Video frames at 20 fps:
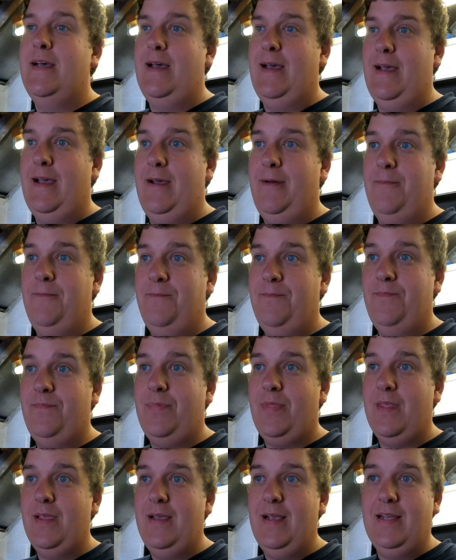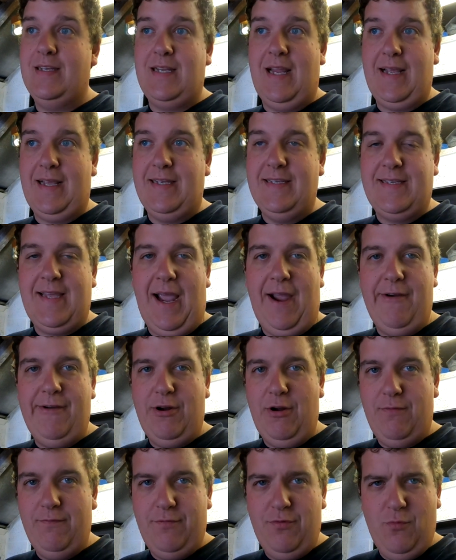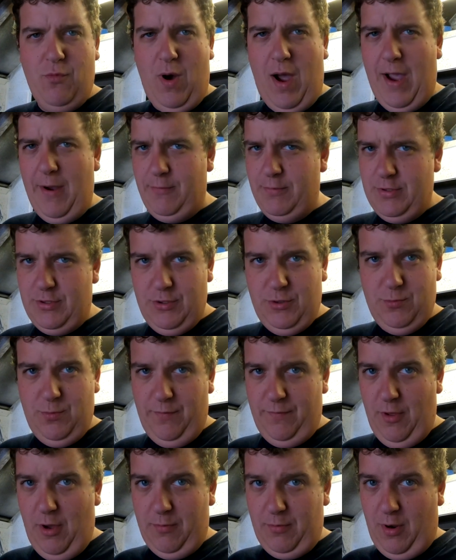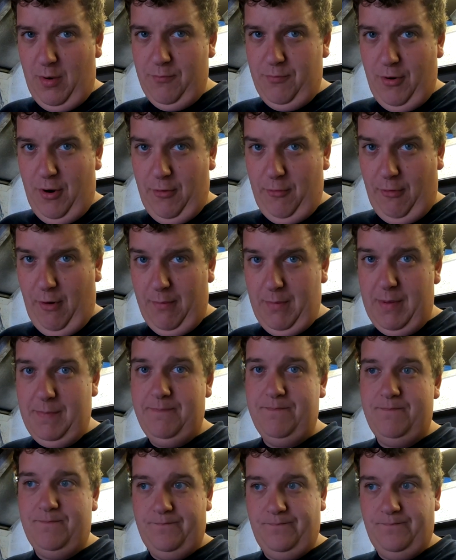It's like he's carried on from what I was doing with the Opcom programming,